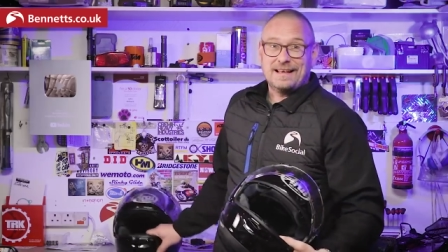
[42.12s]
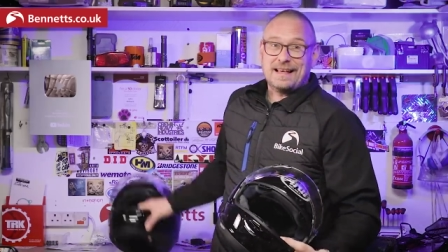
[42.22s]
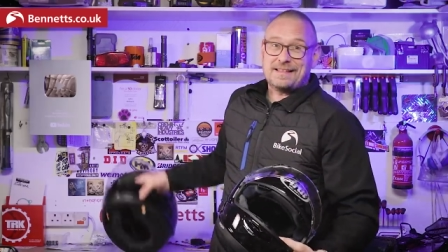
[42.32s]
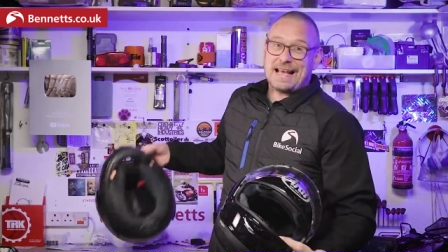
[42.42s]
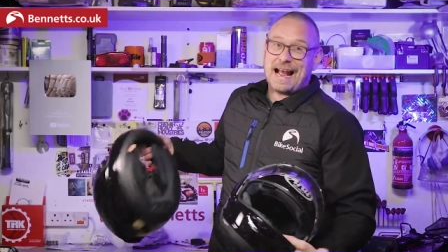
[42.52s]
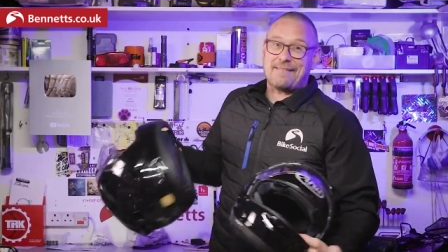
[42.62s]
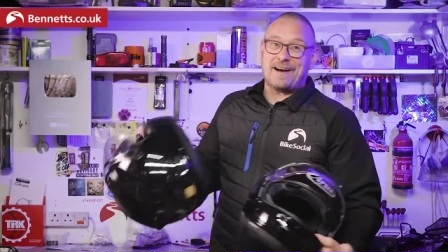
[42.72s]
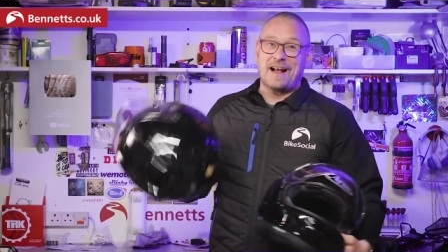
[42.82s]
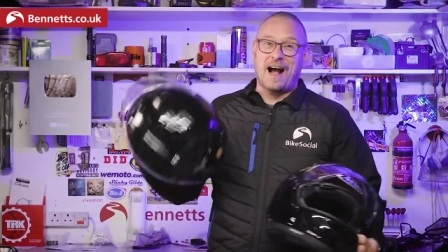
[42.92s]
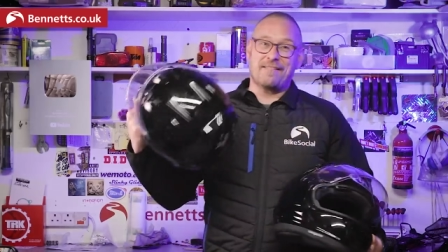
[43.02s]
is the
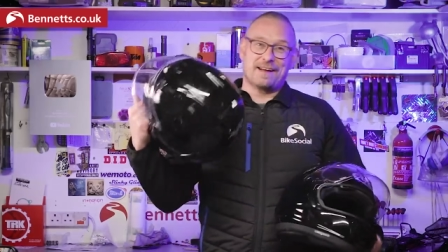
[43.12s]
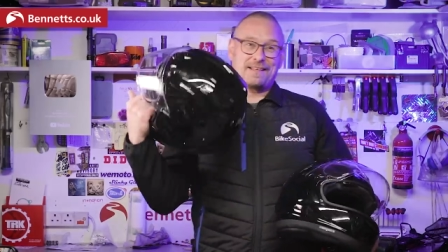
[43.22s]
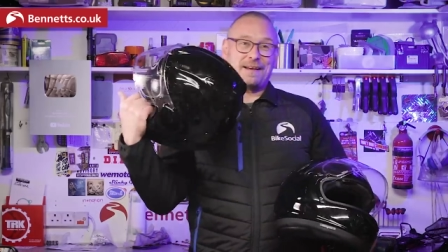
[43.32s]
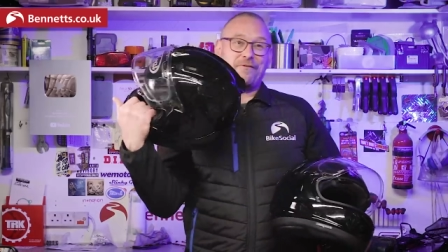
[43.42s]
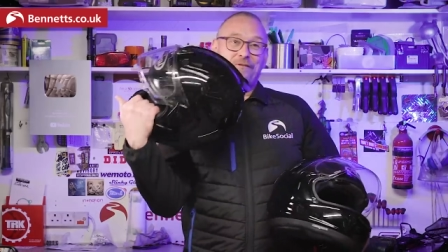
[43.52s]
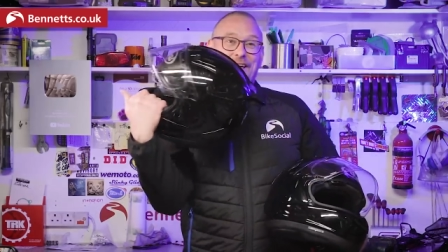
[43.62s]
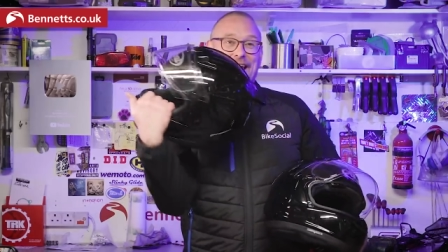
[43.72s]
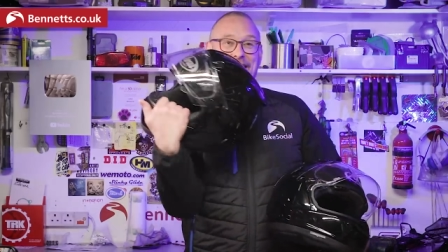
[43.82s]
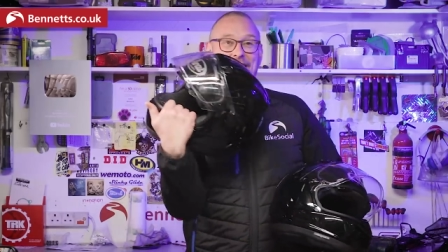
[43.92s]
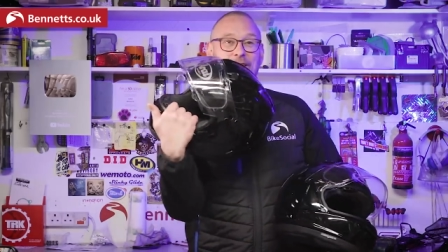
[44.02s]
Arai
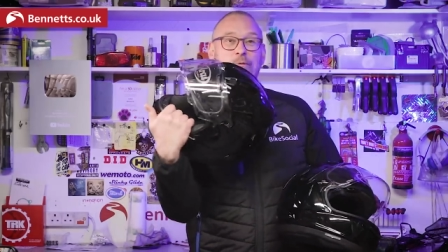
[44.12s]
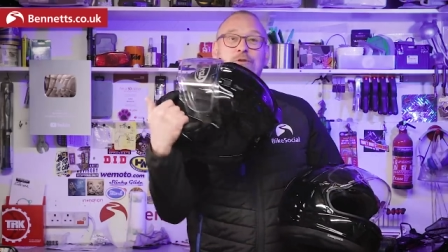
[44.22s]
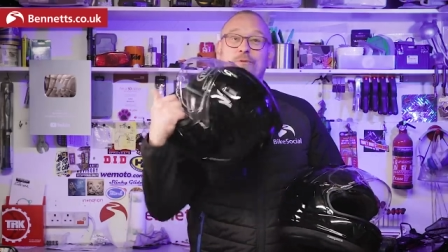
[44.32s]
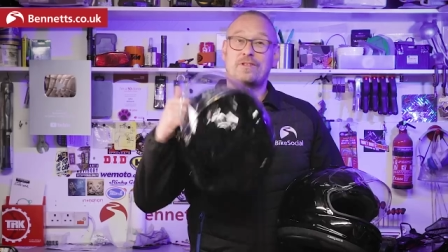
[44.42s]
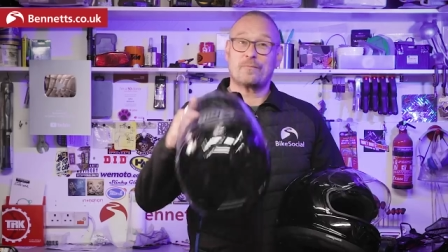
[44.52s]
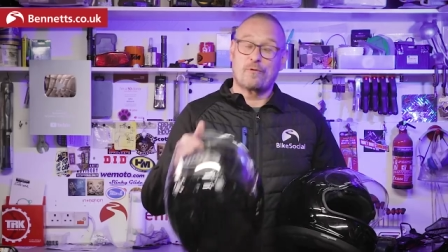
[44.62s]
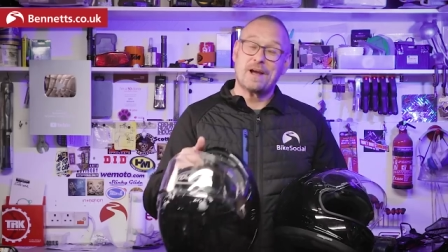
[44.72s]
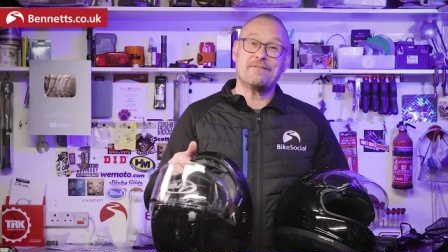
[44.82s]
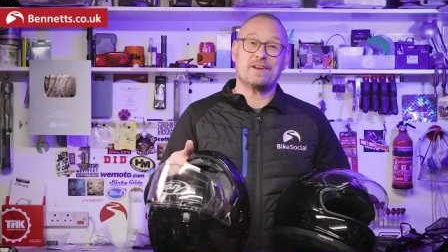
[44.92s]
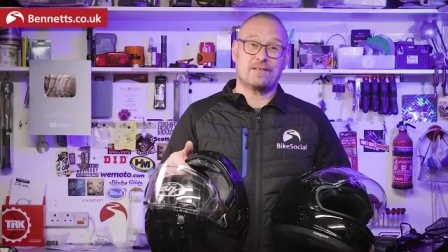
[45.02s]
RX-7V, which was the
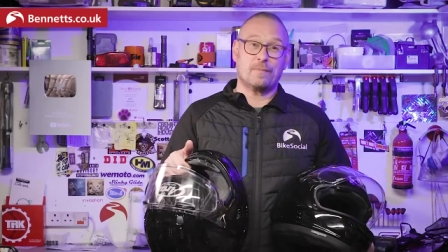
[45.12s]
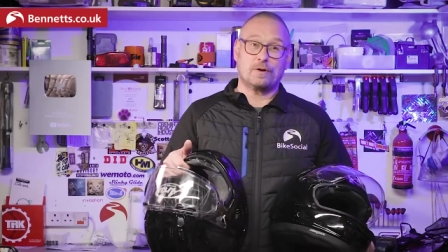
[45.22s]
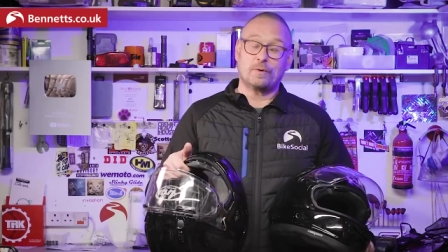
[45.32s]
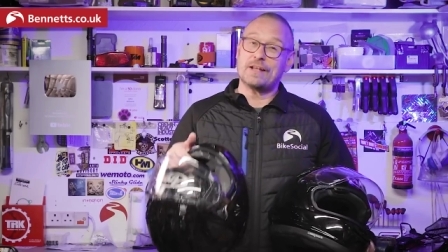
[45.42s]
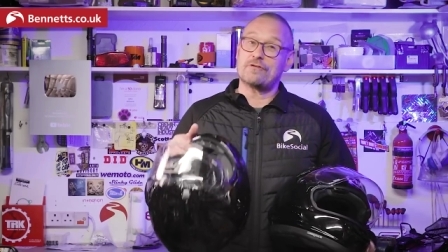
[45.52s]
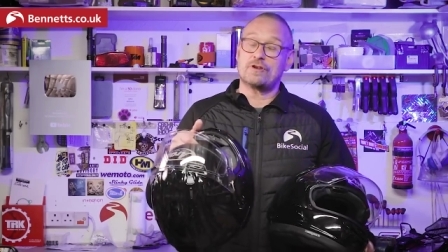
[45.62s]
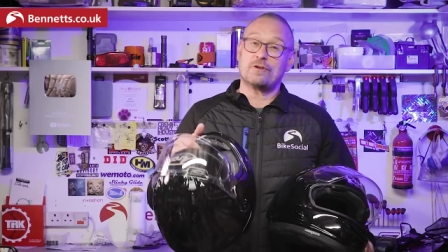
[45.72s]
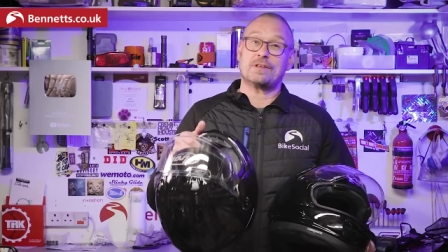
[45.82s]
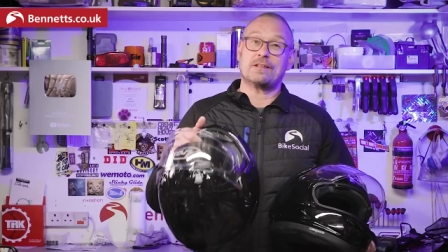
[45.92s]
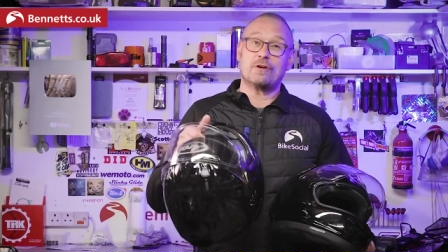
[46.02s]
previous model
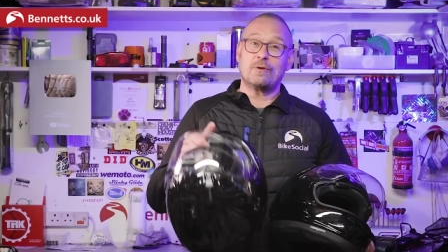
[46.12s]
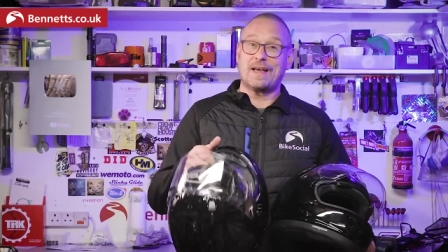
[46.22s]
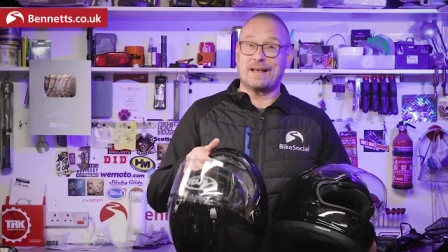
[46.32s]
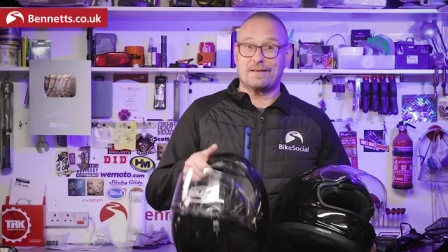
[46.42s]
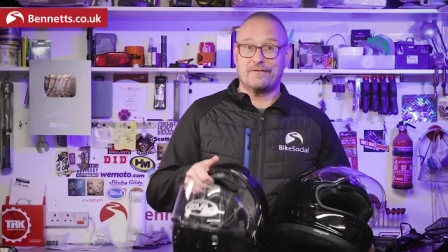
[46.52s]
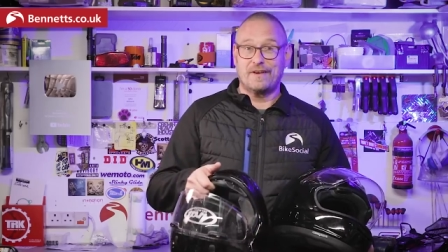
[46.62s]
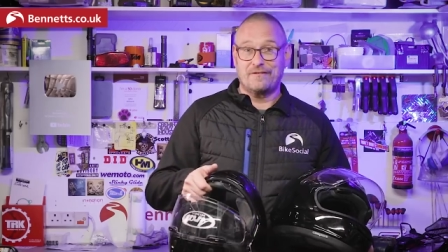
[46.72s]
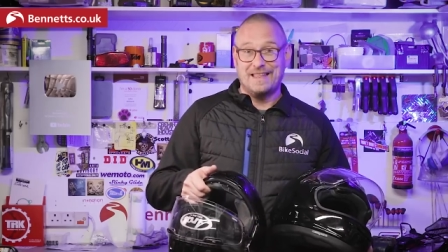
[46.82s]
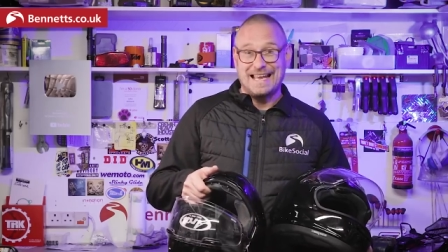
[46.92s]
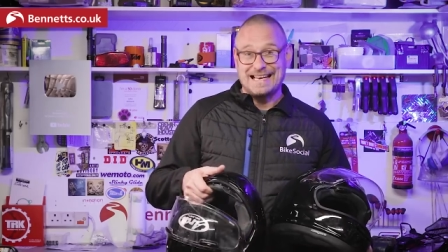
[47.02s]
introduced in
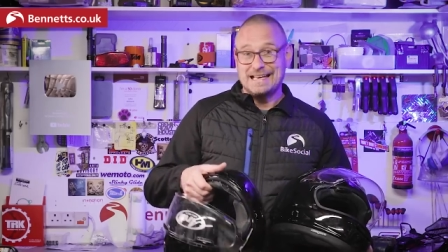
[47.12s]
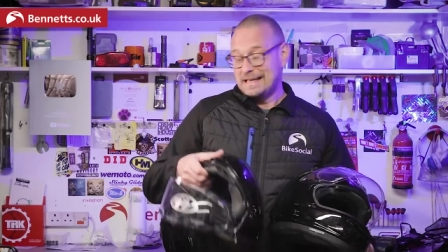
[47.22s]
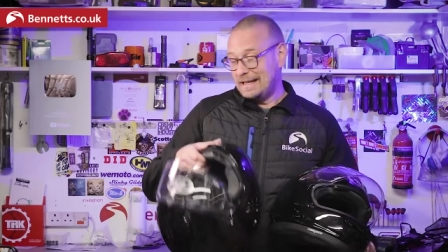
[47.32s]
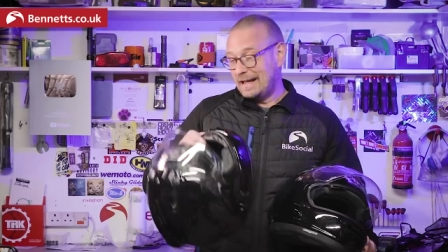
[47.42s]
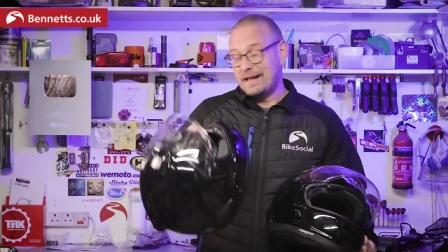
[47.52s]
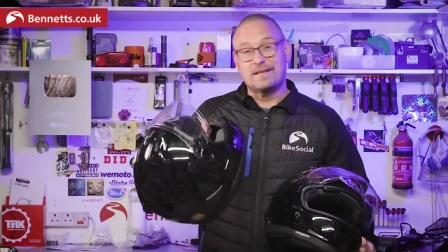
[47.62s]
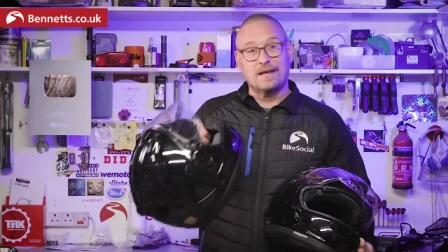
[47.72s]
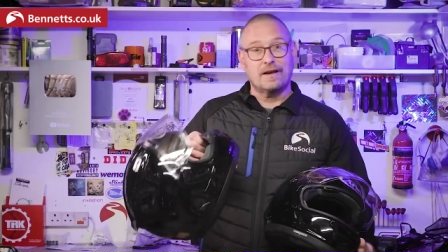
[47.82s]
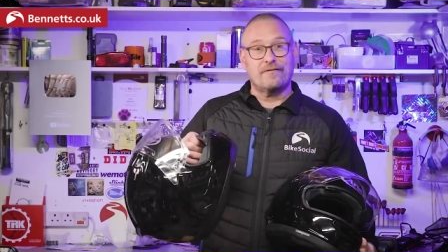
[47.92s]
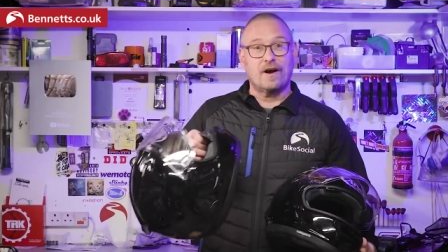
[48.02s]
2015 and
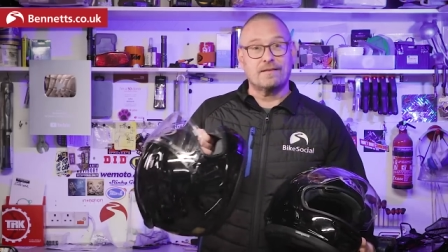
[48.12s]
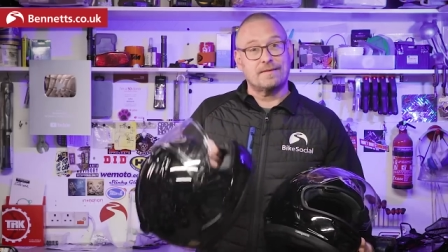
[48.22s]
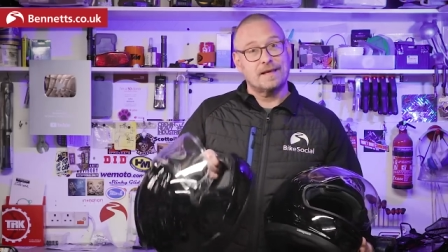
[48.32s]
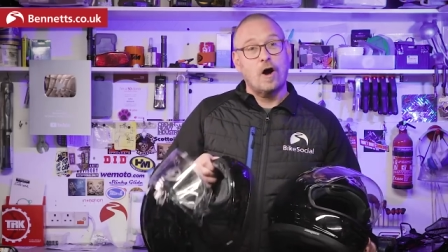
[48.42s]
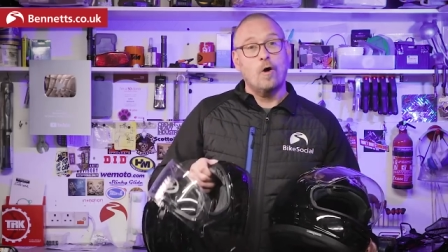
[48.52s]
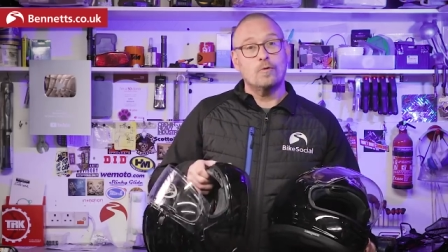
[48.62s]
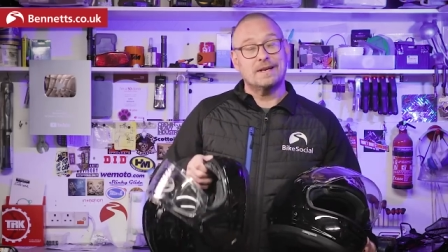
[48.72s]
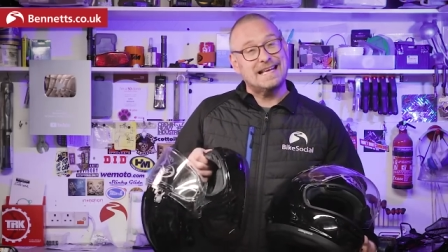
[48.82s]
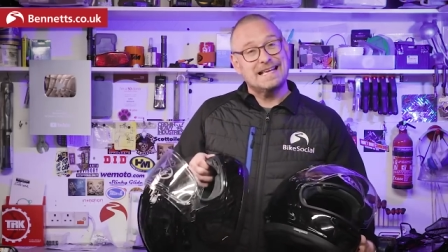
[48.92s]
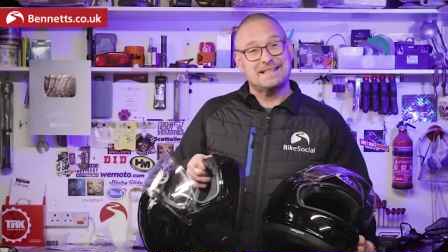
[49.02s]
certified to the
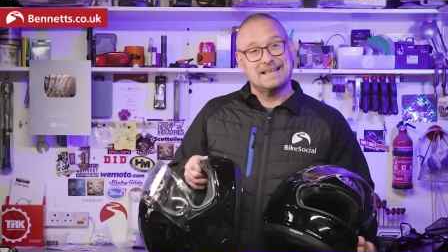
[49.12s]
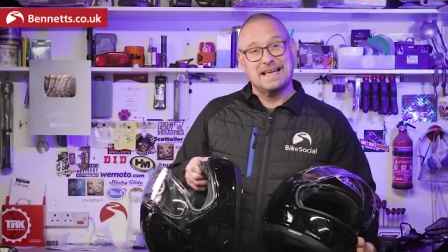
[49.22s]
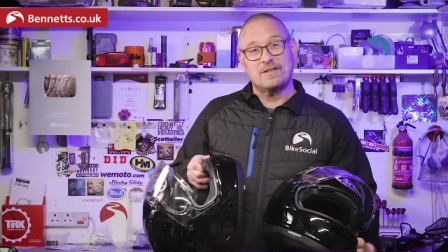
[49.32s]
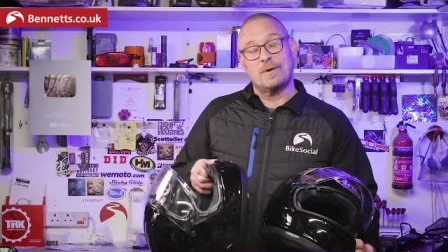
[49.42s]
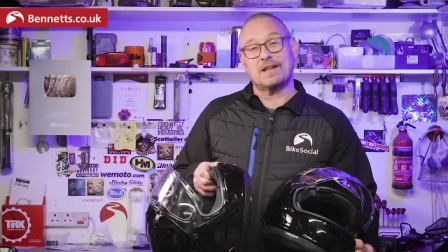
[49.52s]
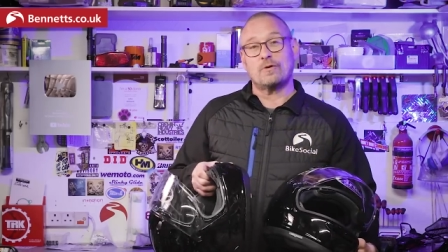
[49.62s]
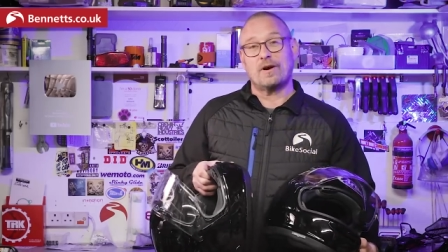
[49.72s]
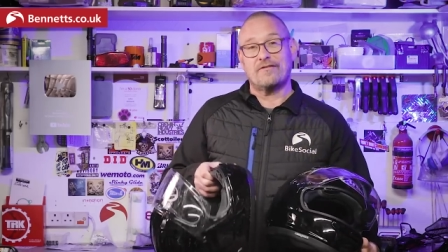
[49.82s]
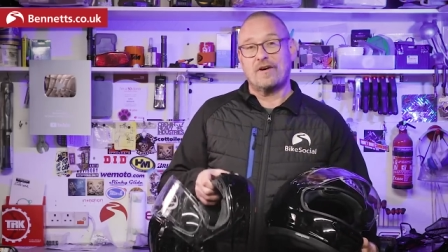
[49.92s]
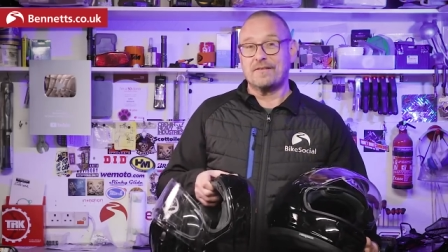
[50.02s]
old ECE
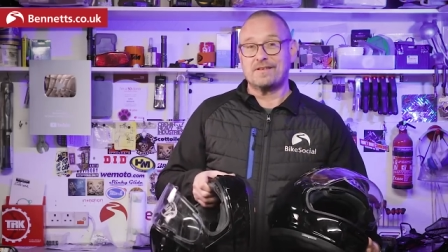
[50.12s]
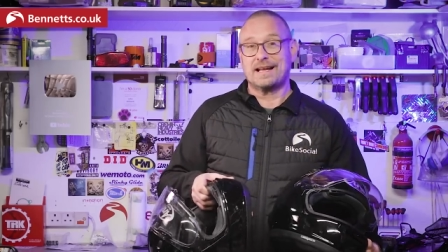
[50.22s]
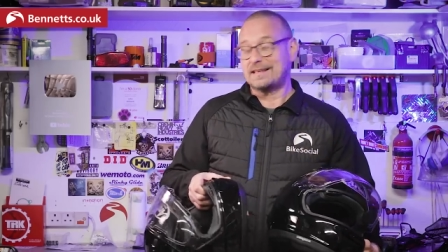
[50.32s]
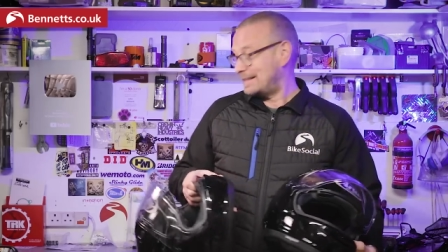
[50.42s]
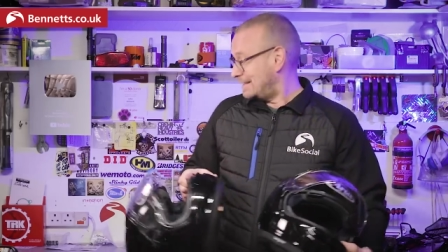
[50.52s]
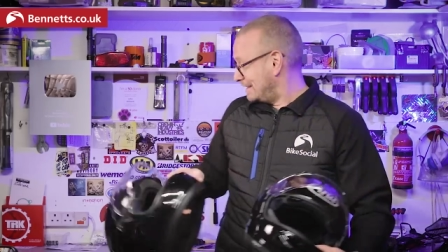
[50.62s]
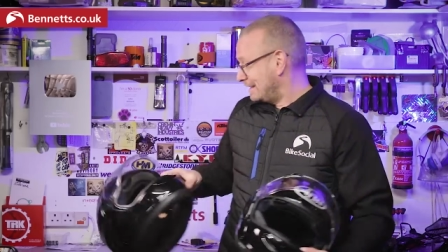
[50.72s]
2205 standard.